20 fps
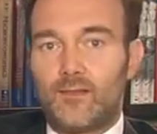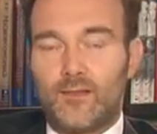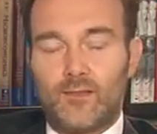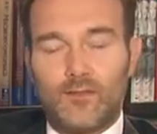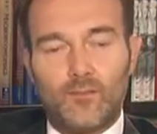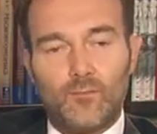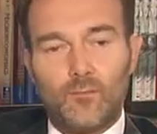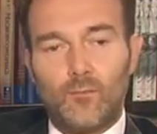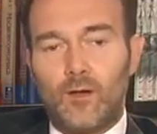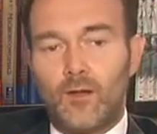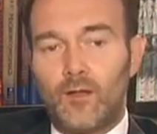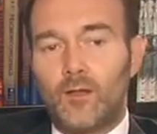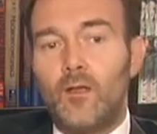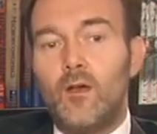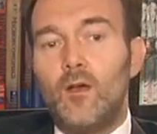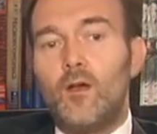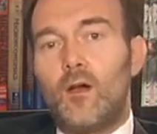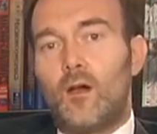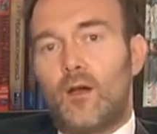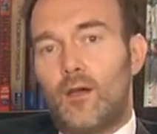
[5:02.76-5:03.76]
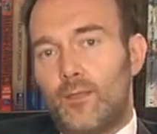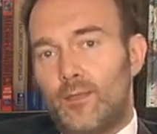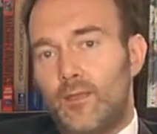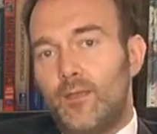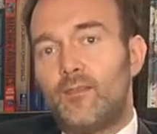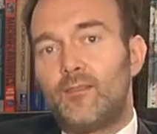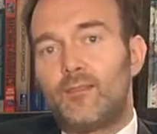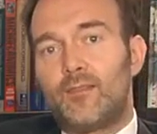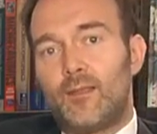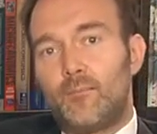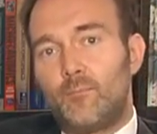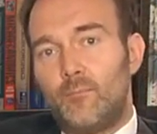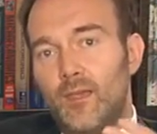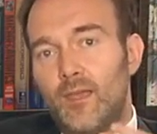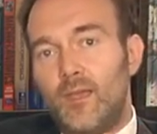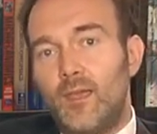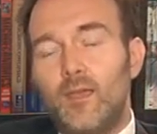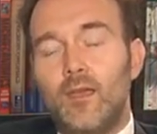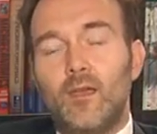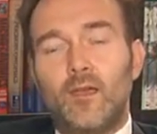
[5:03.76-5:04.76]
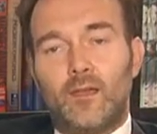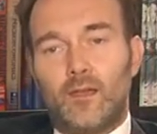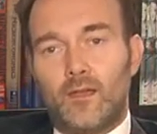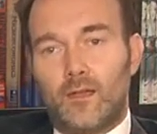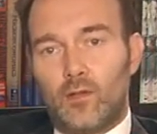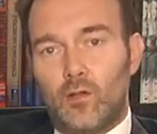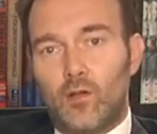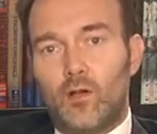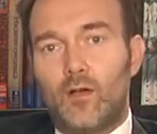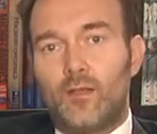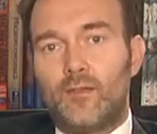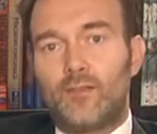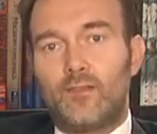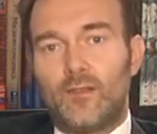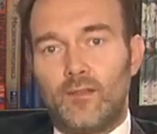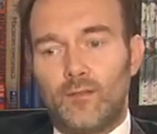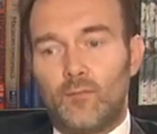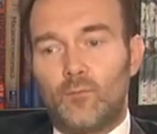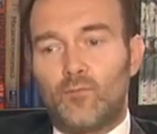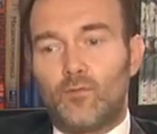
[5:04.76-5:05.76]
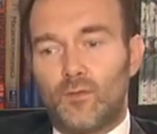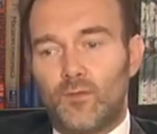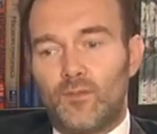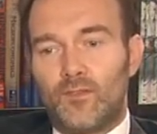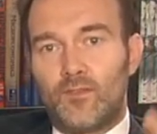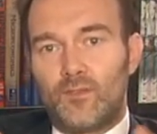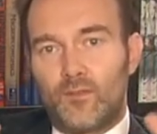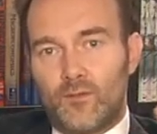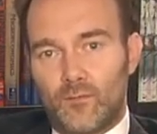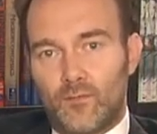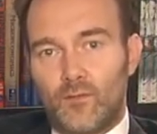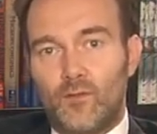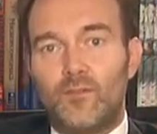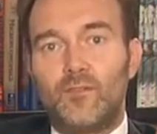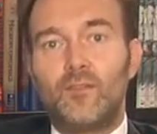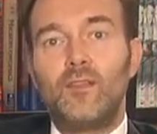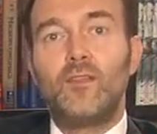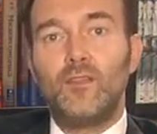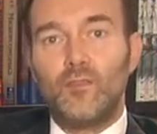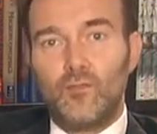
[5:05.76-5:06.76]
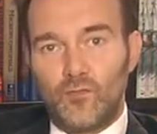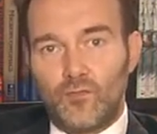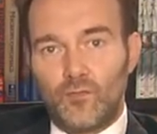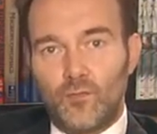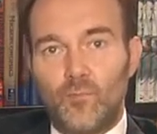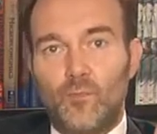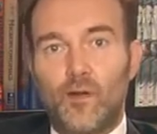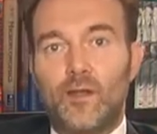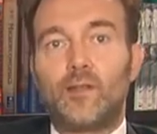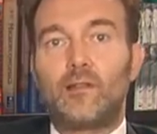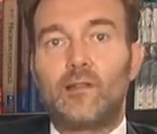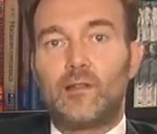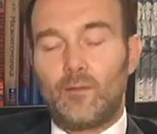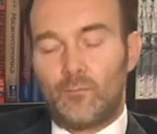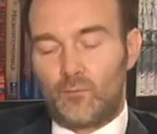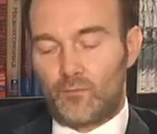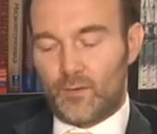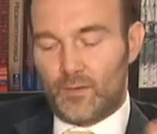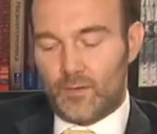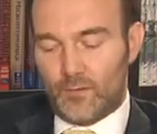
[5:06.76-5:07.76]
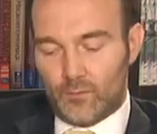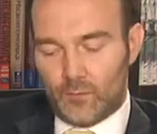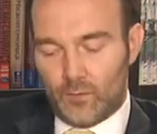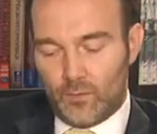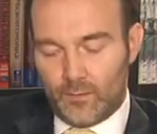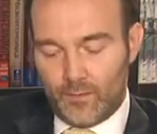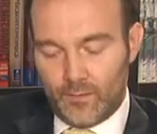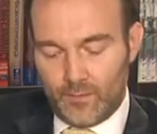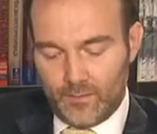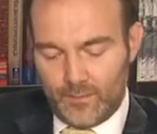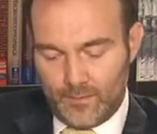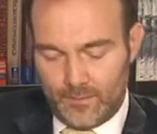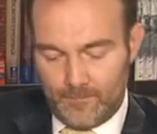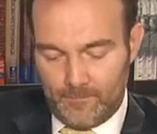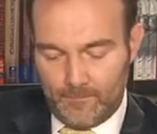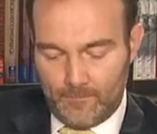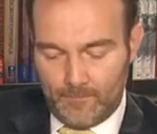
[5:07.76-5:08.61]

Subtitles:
and so on are things that may get lost in the process of continuing to bundle a product all the time.